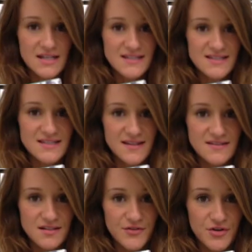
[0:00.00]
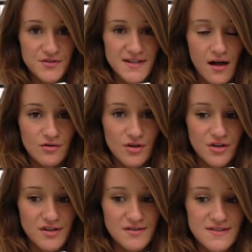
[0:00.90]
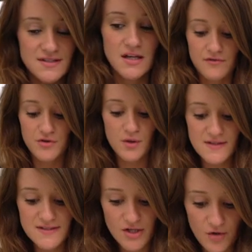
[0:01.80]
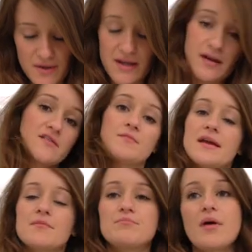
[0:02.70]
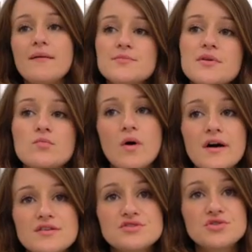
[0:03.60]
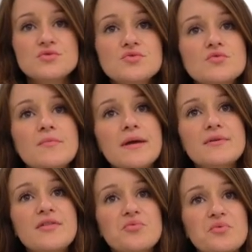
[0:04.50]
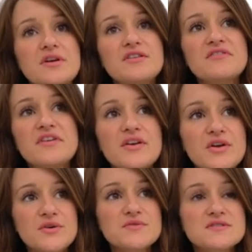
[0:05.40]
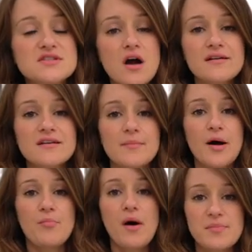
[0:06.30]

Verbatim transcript: Tis the season of Girl Scout cookies. Now, if you guys know me, I have made probably one, two, maybe three videos talking about